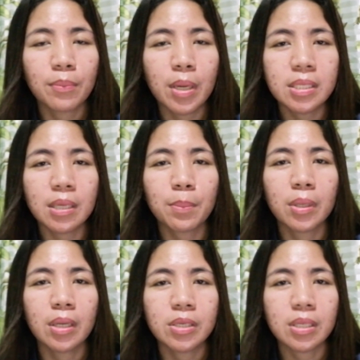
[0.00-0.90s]
basic
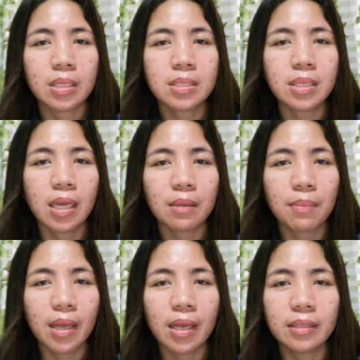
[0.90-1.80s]
financial
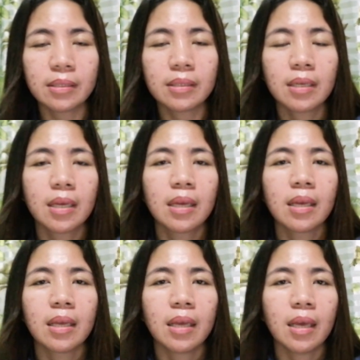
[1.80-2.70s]
statement
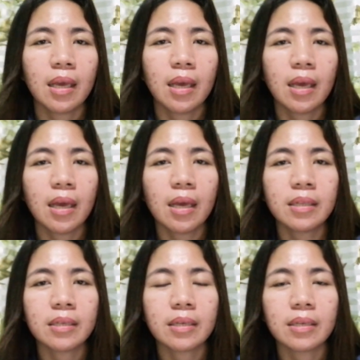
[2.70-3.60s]

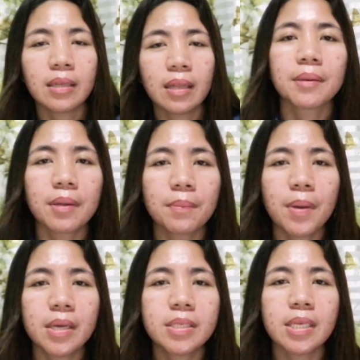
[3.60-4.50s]
and the
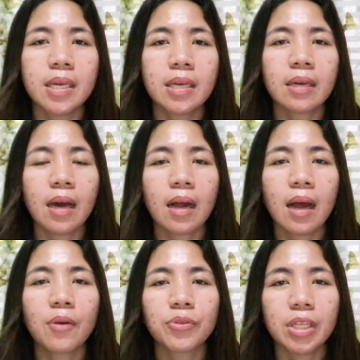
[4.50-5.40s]
basic
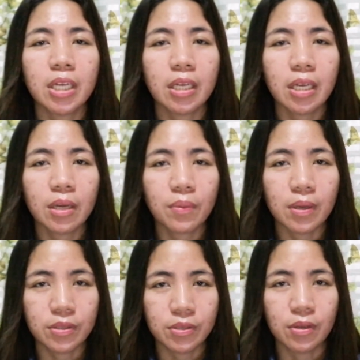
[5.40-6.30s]
accounting
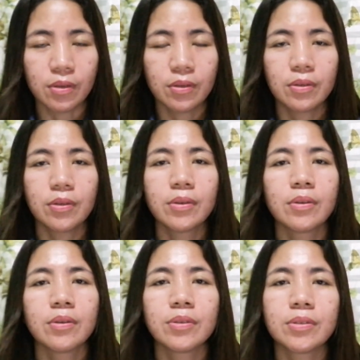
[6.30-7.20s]
equation.
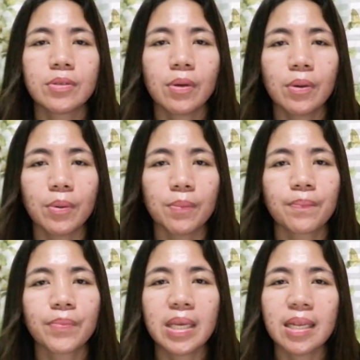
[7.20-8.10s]
So
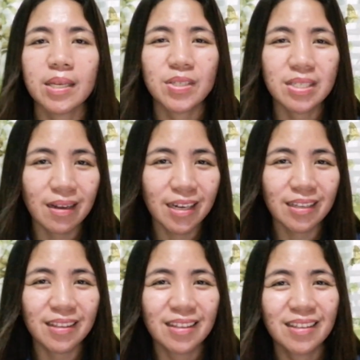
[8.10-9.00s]
let's start.
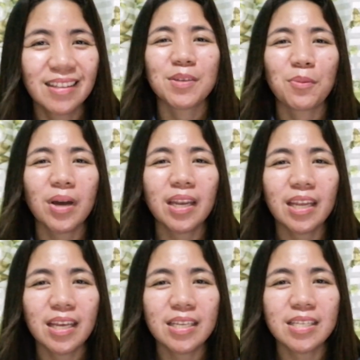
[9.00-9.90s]
So what
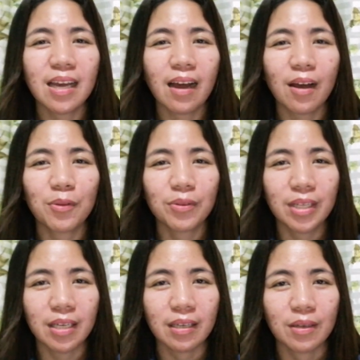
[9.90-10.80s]
is
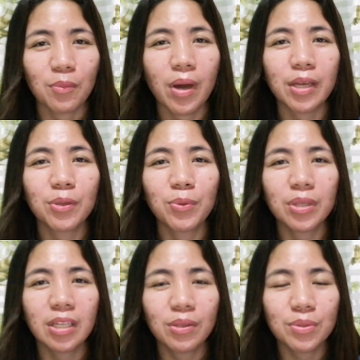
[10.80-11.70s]
accounting? Why do
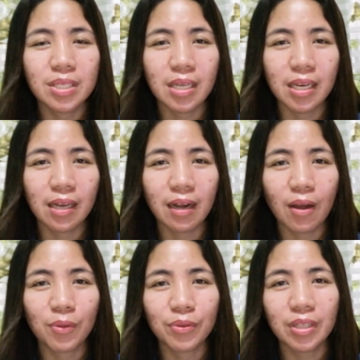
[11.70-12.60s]
we need to study
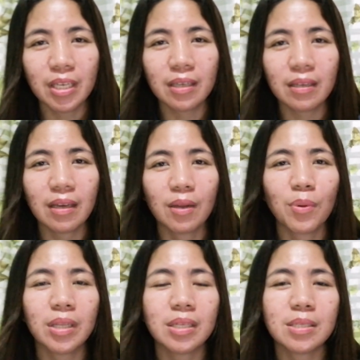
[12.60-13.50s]
accounting?
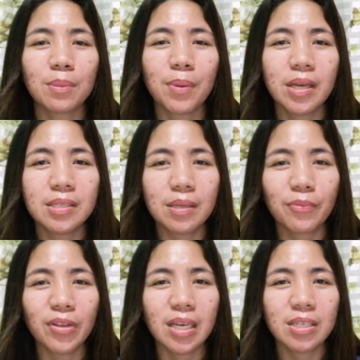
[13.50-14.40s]
And what is the basic
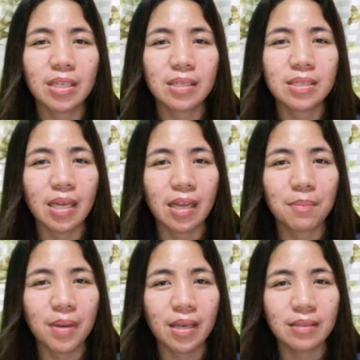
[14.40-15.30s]
financial
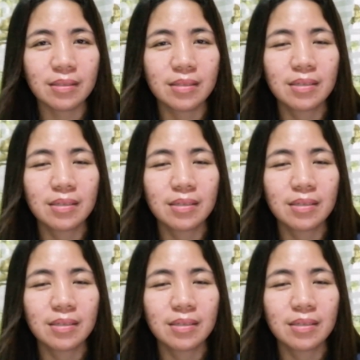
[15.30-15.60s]
statement